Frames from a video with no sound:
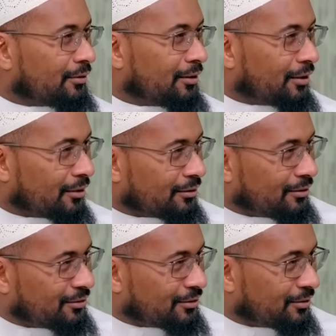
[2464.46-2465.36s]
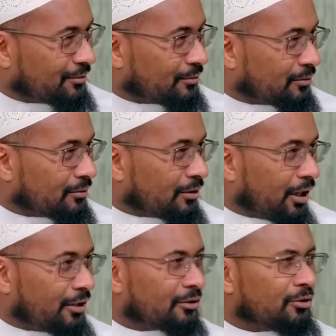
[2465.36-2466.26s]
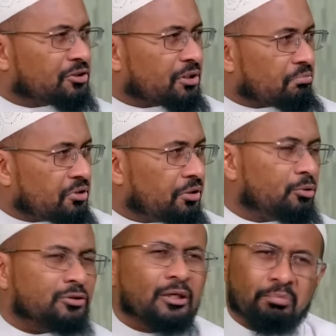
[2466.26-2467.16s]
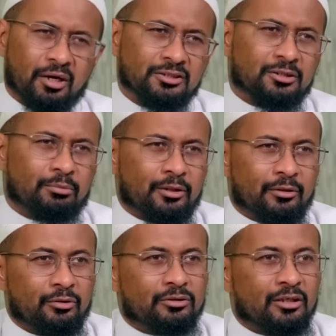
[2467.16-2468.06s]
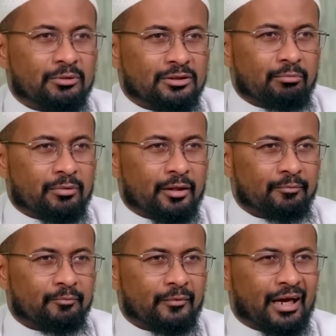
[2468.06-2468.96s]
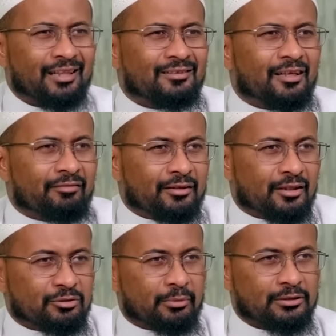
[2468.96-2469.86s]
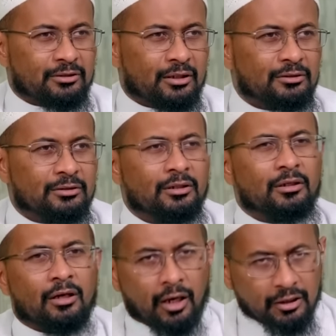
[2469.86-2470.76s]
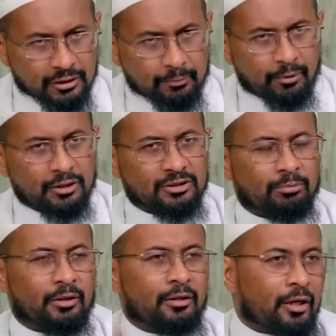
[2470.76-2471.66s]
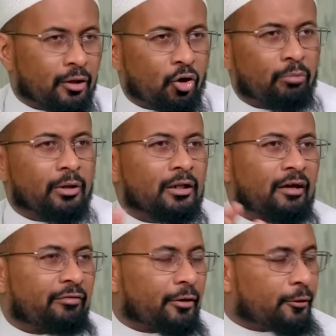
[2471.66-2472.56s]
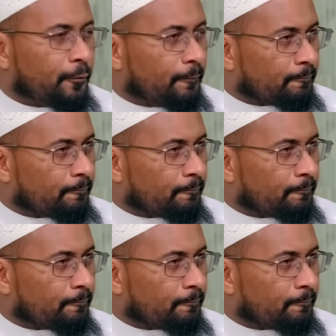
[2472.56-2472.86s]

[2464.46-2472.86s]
Take it easy. I tell you something, you say possibly. You tell me something, hatta if it doesn't make sense, I say possibly. Then I go home, I laugh at you.